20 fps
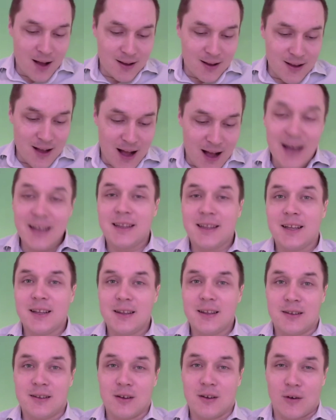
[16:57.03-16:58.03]
I
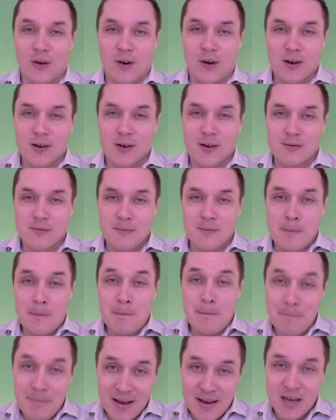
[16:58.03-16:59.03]
did
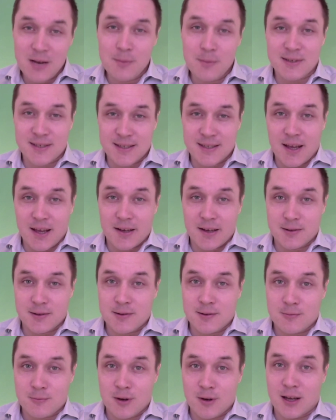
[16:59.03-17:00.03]
many
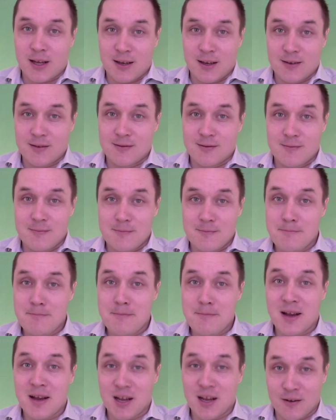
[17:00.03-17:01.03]
mistakes, many
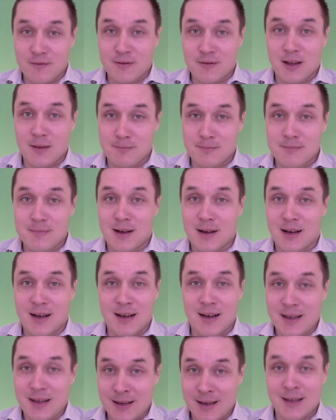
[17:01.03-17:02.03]
Many of them
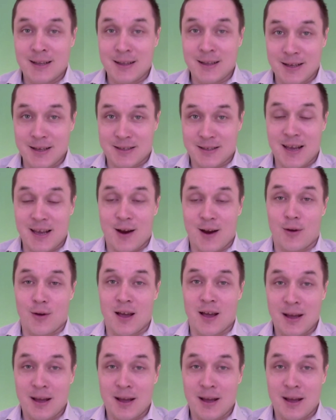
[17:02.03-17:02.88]
uh, in, in this area.